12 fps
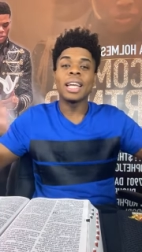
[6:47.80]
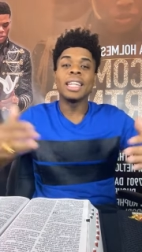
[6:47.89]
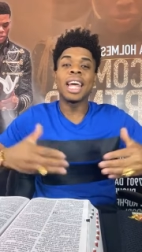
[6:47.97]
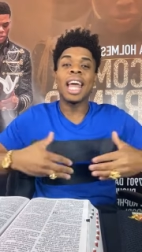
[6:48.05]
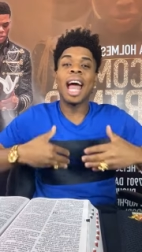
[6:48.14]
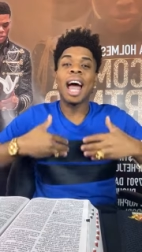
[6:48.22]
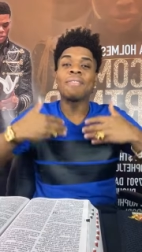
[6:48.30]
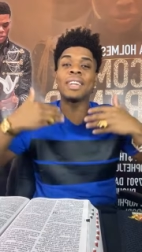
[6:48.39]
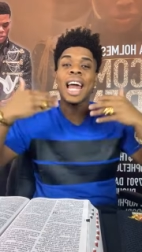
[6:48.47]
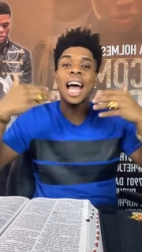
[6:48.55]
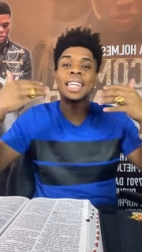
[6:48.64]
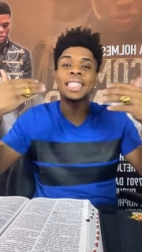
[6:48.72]
They have
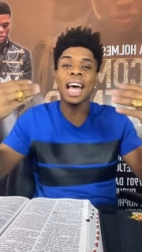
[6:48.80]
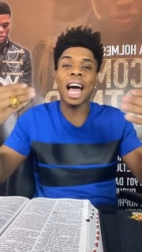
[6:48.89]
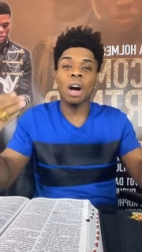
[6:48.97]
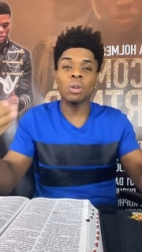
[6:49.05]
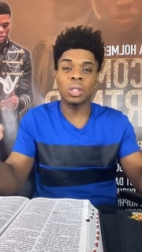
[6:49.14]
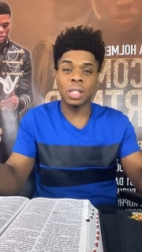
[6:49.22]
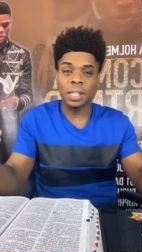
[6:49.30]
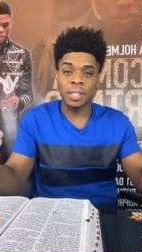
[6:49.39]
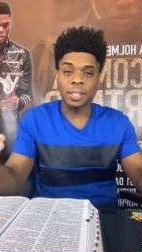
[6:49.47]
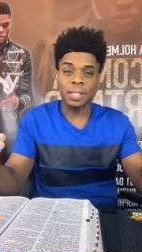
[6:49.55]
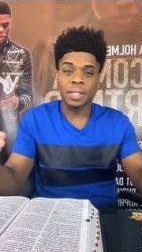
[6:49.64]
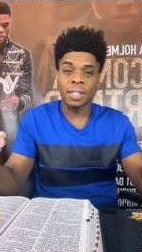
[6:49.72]
nice
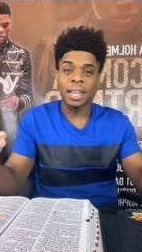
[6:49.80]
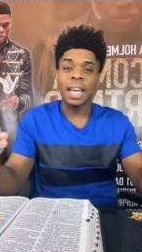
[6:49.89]
houses.